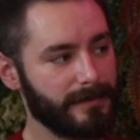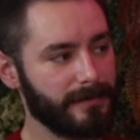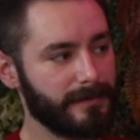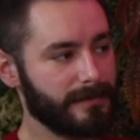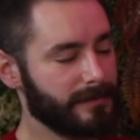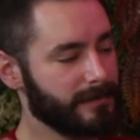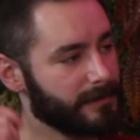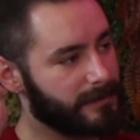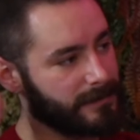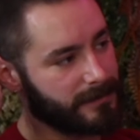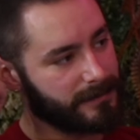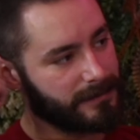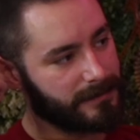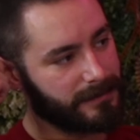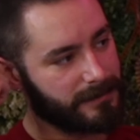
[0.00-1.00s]

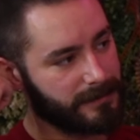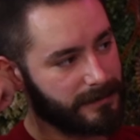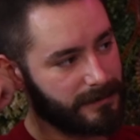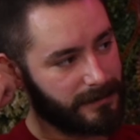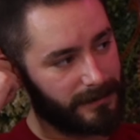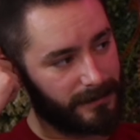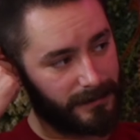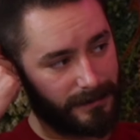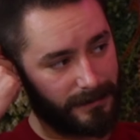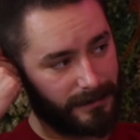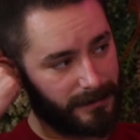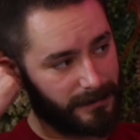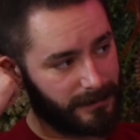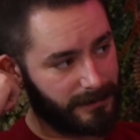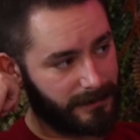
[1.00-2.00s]

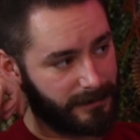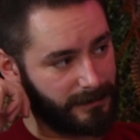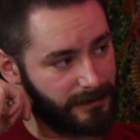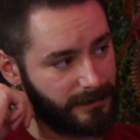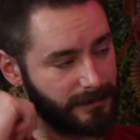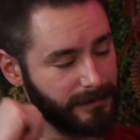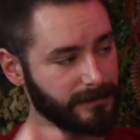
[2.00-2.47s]
This person isn't speaking.